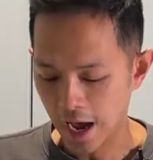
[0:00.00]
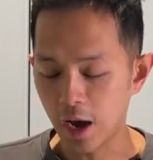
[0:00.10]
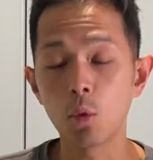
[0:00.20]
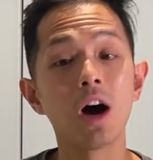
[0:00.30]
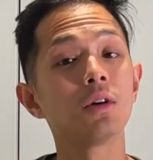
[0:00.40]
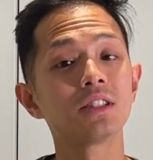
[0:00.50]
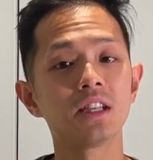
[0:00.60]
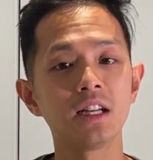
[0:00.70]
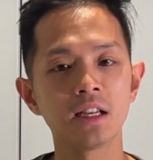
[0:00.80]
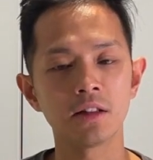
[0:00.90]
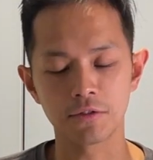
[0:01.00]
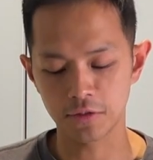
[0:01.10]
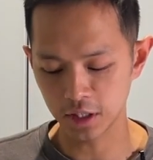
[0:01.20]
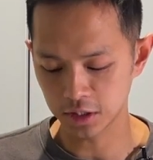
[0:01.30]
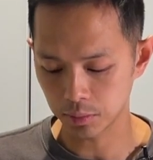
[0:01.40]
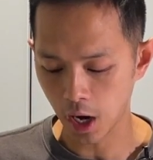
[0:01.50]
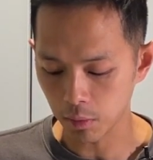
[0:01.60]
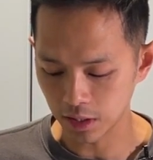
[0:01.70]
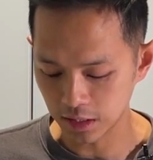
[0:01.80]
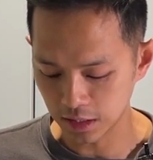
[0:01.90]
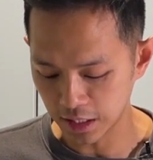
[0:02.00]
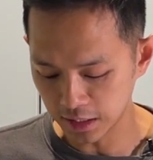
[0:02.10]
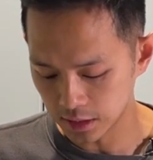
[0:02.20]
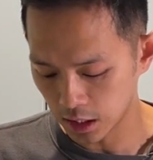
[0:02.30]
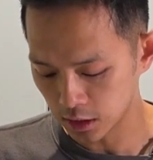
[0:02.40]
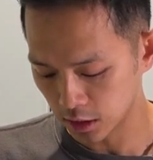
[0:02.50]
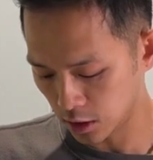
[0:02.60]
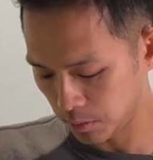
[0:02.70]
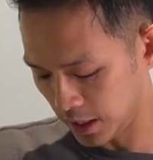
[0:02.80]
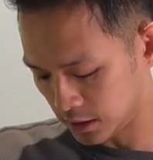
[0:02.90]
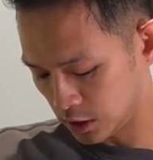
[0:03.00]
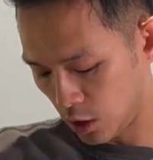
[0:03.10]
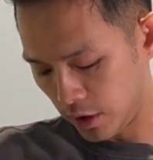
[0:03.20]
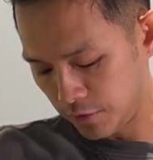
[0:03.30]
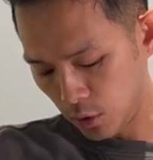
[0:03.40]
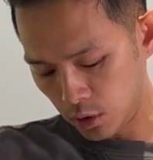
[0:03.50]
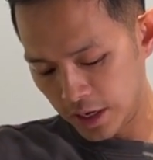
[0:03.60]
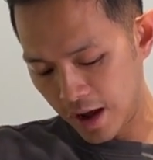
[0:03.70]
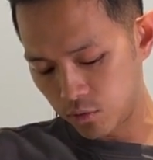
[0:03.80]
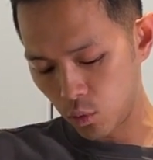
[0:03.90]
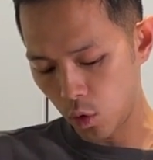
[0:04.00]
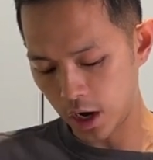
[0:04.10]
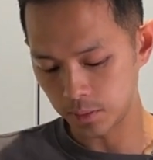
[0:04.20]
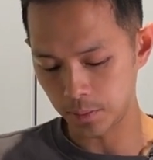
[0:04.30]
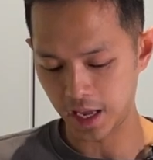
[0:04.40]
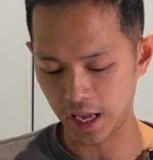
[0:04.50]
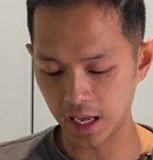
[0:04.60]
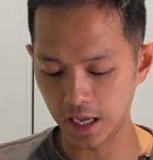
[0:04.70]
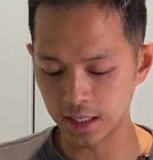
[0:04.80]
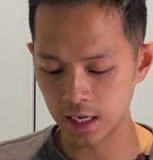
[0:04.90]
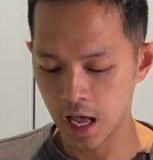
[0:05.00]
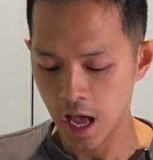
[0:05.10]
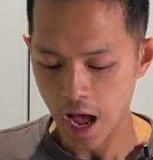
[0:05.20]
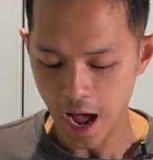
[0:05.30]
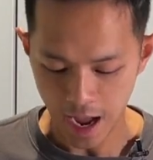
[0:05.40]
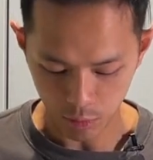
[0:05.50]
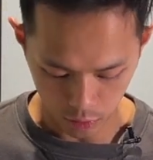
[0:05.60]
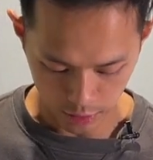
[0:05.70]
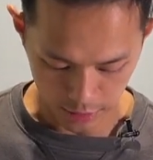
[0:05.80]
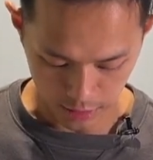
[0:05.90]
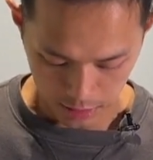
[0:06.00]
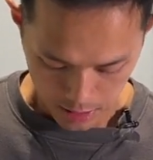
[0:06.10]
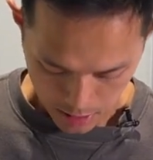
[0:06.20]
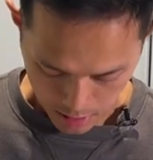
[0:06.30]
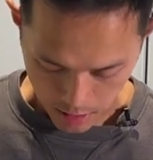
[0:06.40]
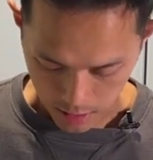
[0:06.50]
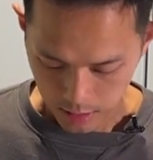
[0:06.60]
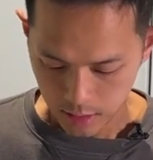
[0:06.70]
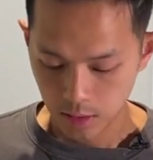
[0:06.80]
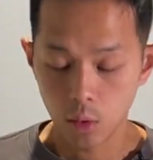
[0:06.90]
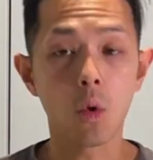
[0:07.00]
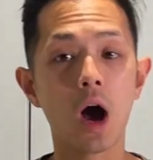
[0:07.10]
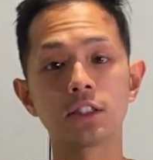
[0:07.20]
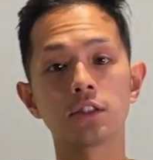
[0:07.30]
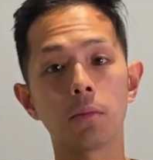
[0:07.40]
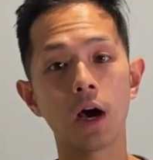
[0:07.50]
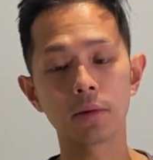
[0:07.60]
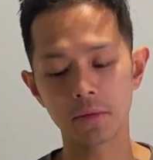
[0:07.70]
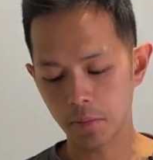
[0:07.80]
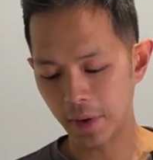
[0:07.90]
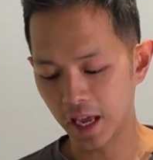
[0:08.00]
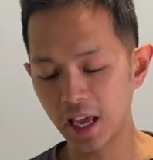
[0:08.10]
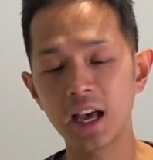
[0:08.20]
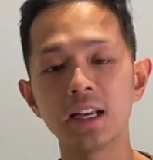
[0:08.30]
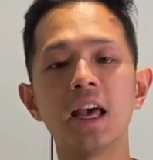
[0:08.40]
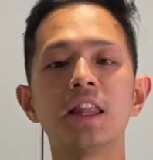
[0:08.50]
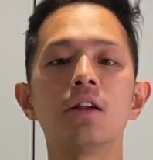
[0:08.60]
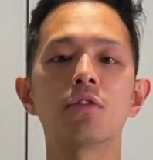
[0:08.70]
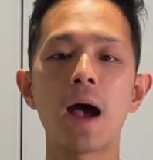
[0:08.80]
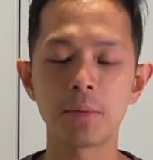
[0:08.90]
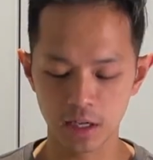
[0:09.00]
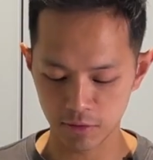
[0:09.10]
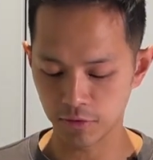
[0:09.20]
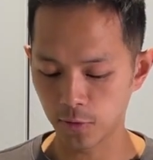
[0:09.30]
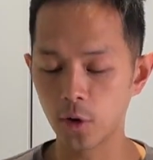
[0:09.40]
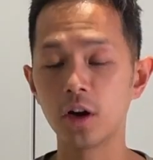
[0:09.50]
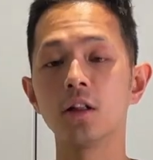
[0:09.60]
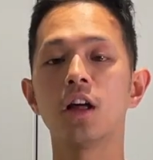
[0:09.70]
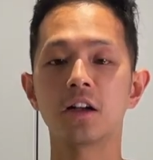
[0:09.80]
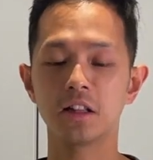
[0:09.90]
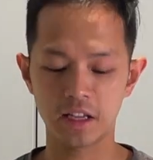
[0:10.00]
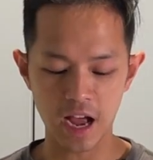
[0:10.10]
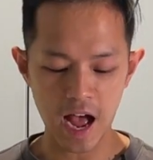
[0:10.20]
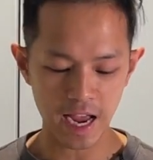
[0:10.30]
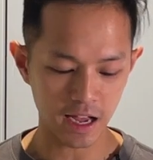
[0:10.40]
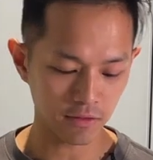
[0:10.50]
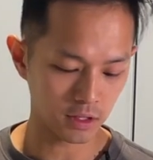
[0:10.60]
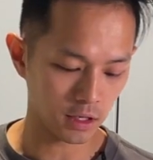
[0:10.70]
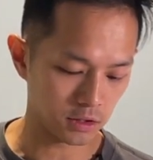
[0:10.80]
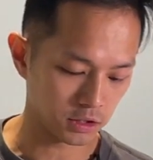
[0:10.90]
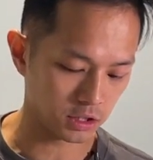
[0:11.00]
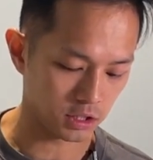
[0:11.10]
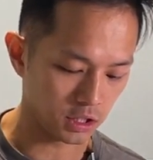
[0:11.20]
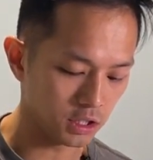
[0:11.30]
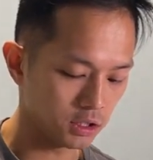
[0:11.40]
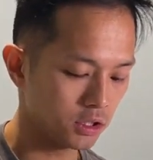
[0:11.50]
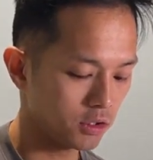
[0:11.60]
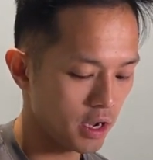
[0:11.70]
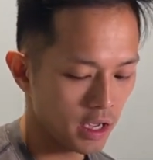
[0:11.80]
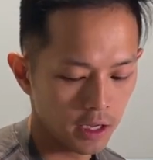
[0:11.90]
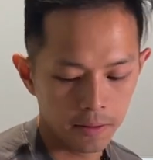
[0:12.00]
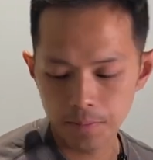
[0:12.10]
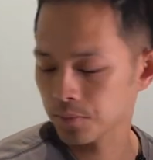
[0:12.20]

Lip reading: While we're sitting in the fridge, it probably leaked a little bit. So if you only have one pan, I would wash the bottom of the pan and then wrap it in foil. Luckily, I have another sheet tray.